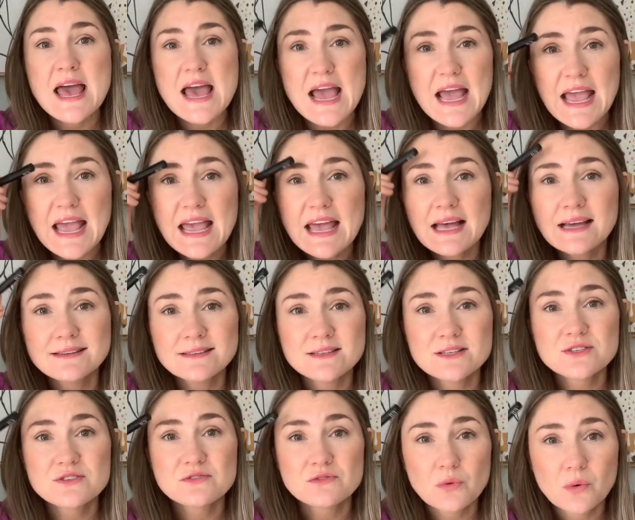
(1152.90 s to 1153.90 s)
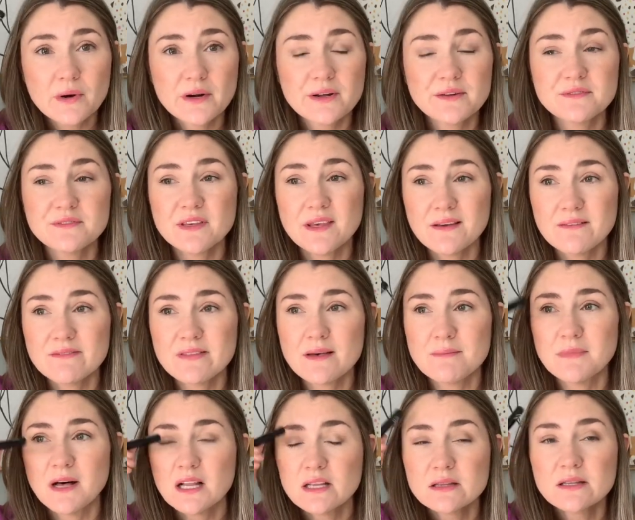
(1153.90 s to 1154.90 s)
and sort of give
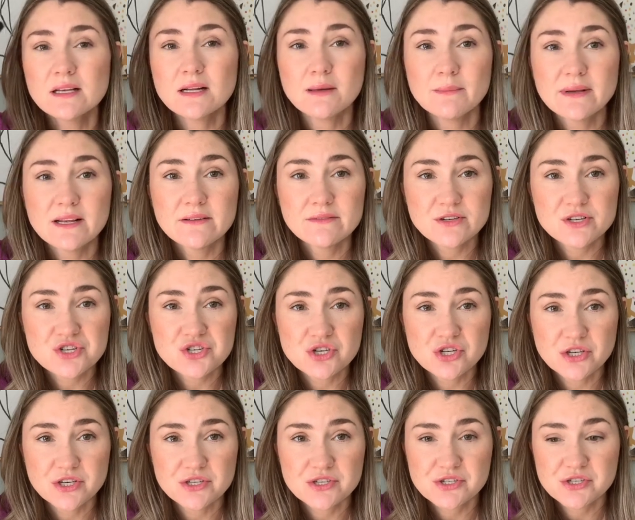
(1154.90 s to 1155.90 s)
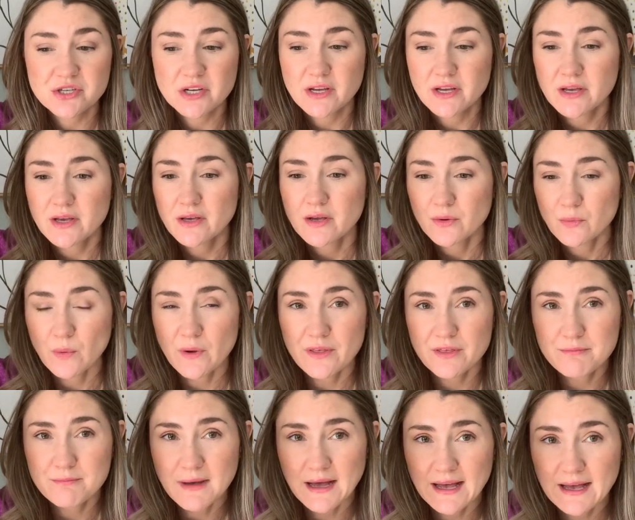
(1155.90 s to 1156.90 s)
them a little bit of a zhuzh
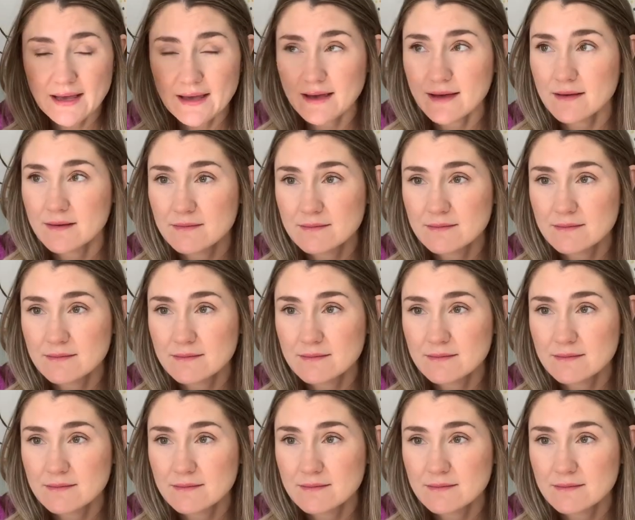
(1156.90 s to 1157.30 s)
with my